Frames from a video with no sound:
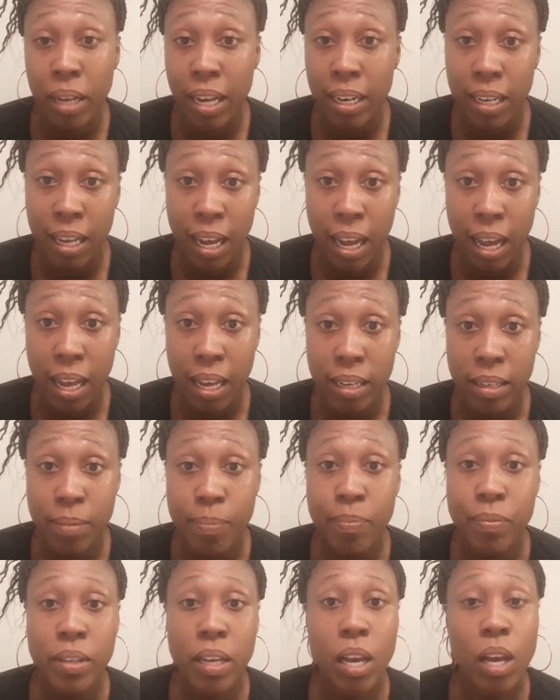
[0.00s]
bloodline.
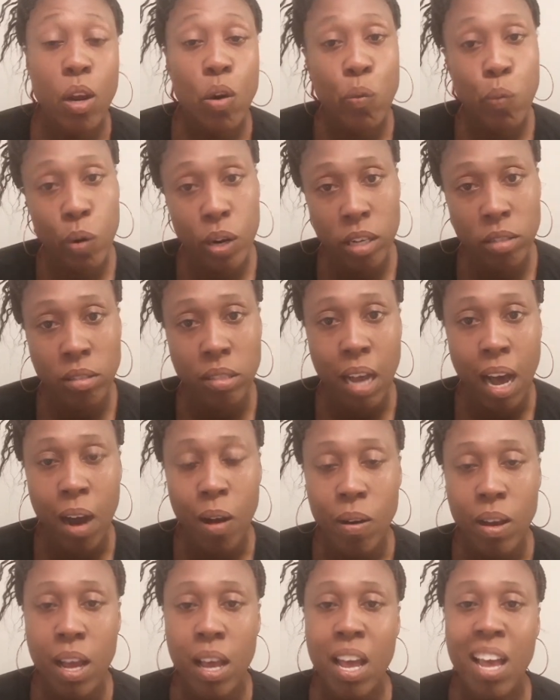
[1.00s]
Real
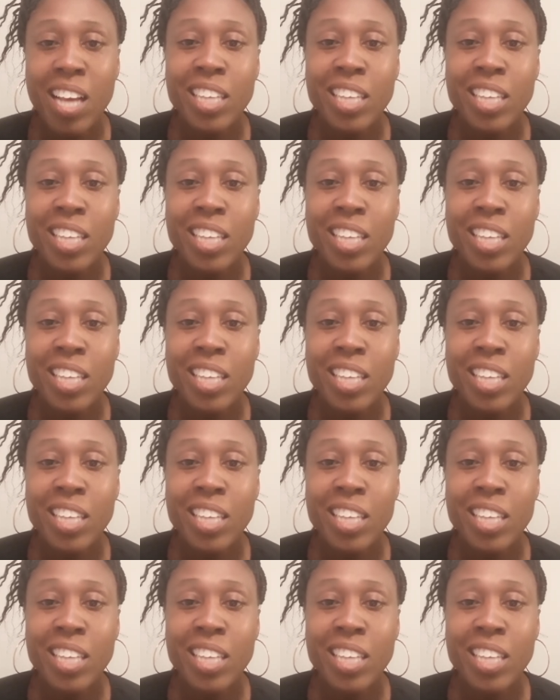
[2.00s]
talk.